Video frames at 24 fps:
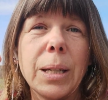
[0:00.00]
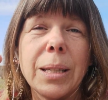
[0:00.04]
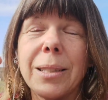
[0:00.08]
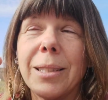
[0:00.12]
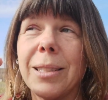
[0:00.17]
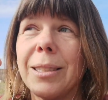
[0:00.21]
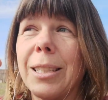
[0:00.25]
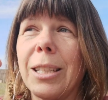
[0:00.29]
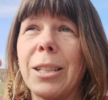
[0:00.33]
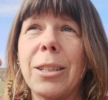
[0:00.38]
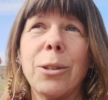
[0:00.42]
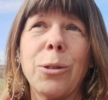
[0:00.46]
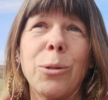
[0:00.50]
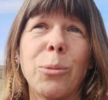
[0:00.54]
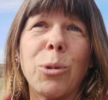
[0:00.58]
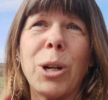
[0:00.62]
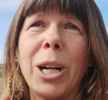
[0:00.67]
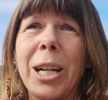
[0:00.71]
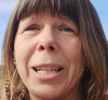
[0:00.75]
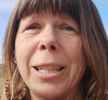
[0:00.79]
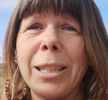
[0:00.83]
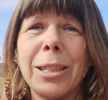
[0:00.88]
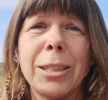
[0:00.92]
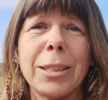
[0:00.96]
still
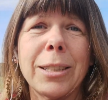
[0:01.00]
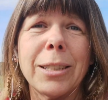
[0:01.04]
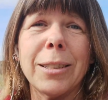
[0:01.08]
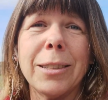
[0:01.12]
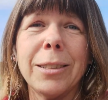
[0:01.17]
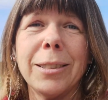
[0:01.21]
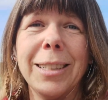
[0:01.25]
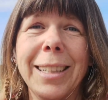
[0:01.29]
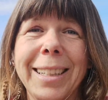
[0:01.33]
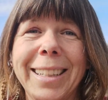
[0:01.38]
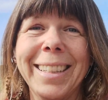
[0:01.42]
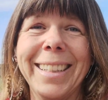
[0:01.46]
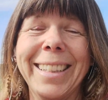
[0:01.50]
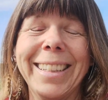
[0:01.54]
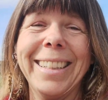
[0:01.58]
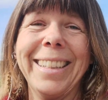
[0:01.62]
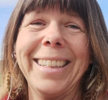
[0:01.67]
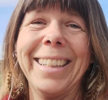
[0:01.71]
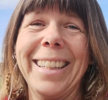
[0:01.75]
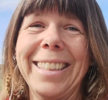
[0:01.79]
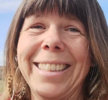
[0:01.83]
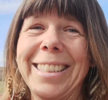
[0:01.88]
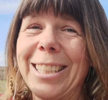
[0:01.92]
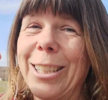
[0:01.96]
wired,
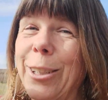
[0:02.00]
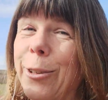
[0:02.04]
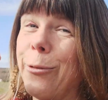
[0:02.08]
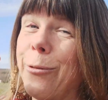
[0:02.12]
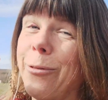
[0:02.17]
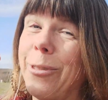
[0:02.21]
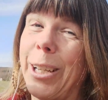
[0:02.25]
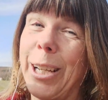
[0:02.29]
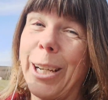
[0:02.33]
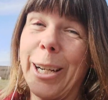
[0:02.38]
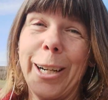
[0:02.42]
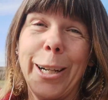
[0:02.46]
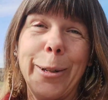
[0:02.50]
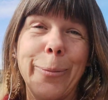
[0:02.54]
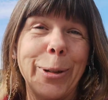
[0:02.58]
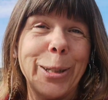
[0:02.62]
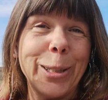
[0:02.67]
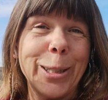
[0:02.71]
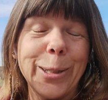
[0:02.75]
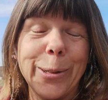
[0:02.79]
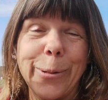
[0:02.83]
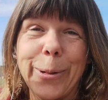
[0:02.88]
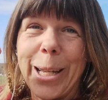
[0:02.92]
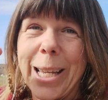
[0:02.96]
still very
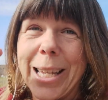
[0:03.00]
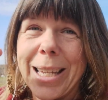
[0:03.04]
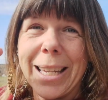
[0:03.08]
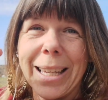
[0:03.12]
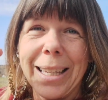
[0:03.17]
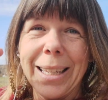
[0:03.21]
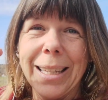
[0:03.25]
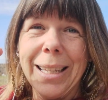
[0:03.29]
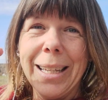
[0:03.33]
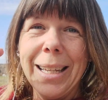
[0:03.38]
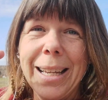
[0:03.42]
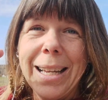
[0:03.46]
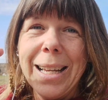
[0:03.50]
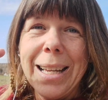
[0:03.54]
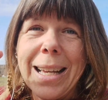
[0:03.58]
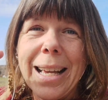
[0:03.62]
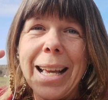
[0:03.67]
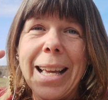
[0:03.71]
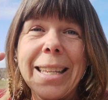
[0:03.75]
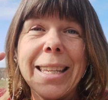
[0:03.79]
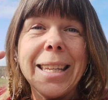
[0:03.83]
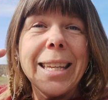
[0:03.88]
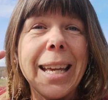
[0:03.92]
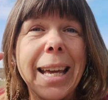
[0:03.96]
much awake,
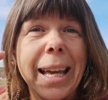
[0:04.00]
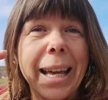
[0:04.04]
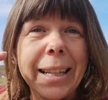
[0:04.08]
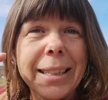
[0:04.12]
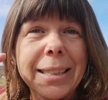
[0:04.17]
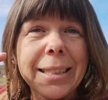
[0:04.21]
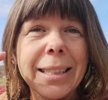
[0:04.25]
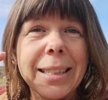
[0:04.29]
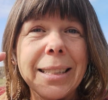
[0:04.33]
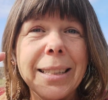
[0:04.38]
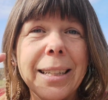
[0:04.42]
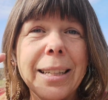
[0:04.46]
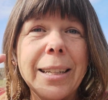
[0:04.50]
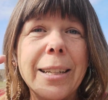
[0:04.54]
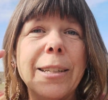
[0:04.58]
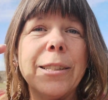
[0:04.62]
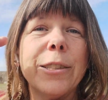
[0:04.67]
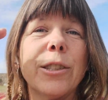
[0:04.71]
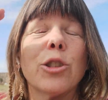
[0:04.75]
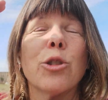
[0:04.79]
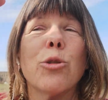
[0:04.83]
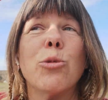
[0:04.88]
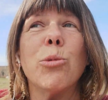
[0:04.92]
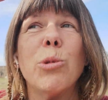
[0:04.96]
and yet
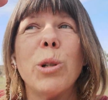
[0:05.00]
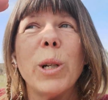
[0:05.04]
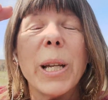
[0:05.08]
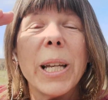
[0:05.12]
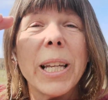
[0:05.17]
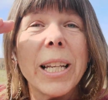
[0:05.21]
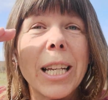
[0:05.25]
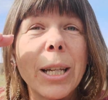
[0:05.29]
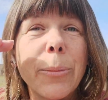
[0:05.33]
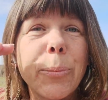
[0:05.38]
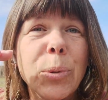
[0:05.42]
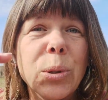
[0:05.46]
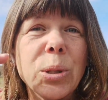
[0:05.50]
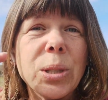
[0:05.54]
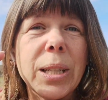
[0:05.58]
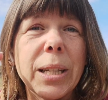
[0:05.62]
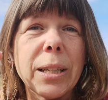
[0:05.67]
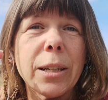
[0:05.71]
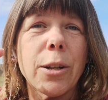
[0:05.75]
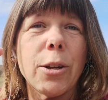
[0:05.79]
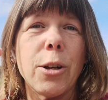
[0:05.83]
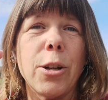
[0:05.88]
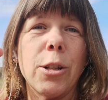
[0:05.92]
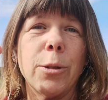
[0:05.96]

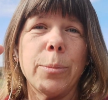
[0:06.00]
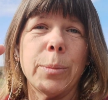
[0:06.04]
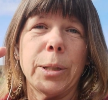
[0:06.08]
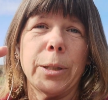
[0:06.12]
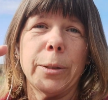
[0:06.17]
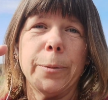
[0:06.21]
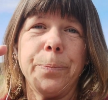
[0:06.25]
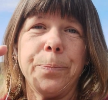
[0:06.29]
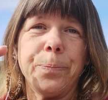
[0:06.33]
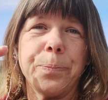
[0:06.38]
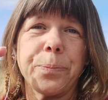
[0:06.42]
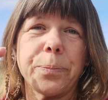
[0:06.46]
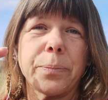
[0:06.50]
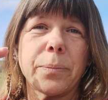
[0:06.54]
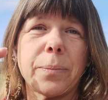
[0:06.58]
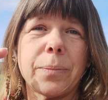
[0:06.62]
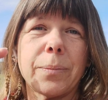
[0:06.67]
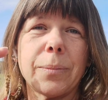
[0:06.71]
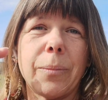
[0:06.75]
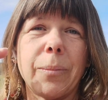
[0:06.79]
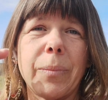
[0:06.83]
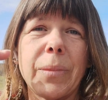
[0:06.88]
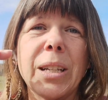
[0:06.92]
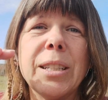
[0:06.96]
20% calmer.
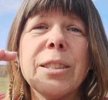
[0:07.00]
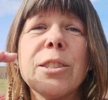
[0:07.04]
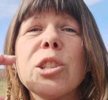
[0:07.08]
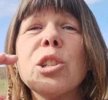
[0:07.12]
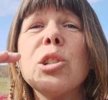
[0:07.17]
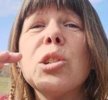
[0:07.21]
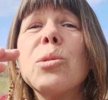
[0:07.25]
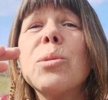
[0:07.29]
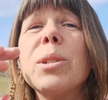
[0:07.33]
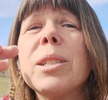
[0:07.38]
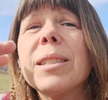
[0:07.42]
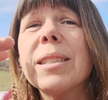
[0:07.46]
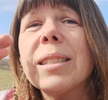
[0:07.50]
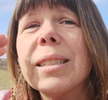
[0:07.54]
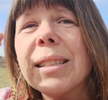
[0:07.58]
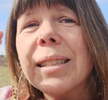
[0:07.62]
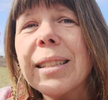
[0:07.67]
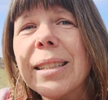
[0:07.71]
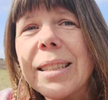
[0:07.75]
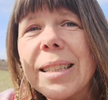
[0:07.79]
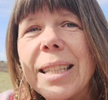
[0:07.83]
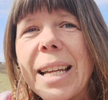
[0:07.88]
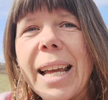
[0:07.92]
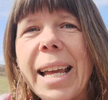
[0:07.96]
And so it was to
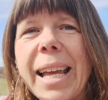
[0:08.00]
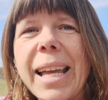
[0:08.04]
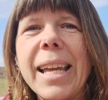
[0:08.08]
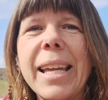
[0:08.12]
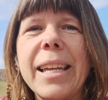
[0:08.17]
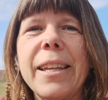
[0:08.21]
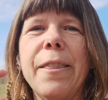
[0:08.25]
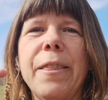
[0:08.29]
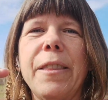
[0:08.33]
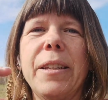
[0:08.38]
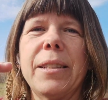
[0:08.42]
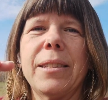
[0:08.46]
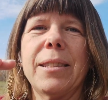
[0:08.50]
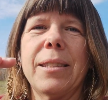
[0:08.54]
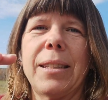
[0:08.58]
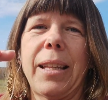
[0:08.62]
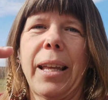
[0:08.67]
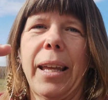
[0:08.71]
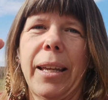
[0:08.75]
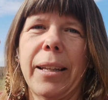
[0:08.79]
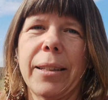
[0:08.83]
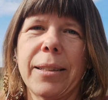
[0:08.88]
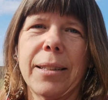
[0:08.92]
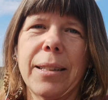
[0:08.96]
stay in this
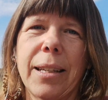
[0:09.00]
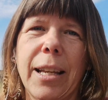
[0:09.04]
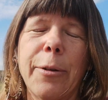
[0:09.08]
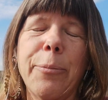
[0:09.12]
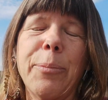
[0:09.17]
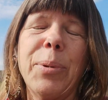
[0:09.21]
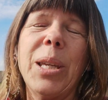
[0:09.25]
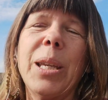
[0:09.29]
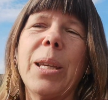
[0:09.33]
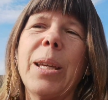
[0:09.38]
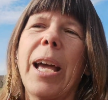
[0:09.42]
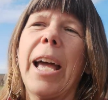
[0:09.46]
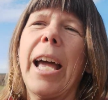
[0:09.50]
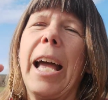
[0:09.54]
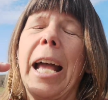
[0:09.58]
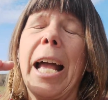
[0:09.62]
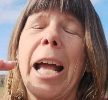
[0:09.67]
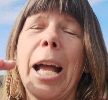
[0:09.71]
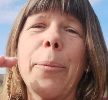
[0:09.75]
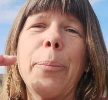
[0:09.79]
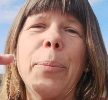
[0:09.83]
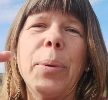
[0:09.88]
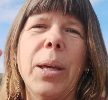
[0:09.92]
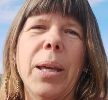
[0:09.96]
state and be
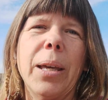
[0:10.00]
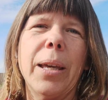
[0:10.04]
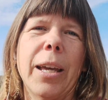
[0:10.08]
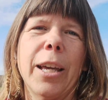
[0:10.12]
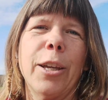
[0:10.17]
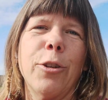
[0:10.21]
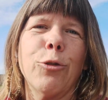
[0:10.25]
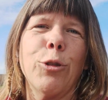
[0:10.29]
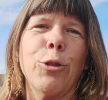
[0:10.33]
happy and